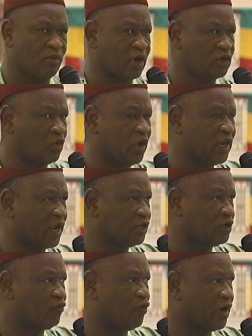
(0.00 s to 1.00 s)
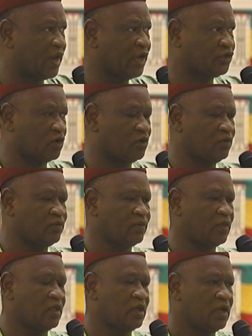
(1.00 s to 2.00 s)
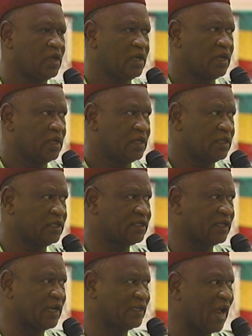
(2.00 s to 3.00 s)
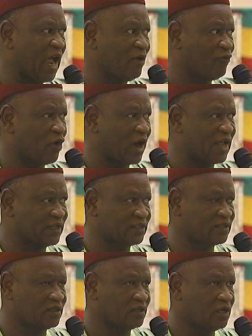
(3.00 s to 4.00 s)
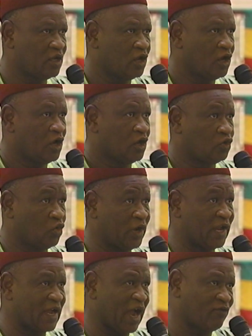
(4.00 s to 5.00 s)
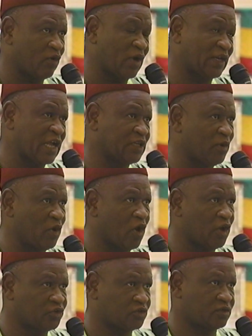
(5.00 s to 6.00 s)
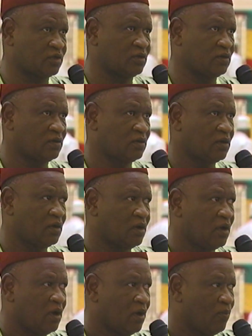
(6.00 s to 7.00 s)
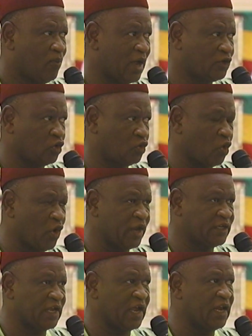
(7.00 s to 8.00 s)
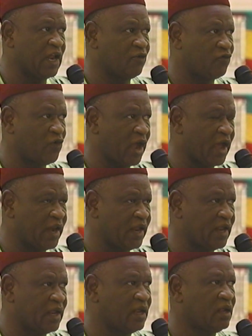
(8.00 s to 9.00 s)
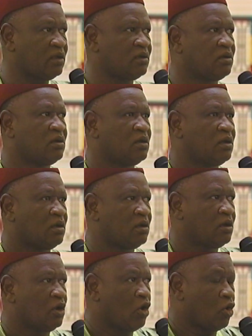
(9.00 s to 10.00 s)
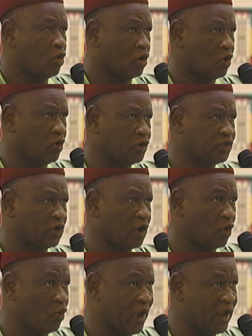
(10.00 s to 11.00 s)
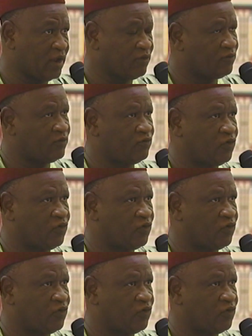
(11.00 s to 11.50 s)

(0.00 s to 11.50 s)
Timbuktu Educational Foundation, this is a time for us to recover what has been lost, but to do it in a very chronological way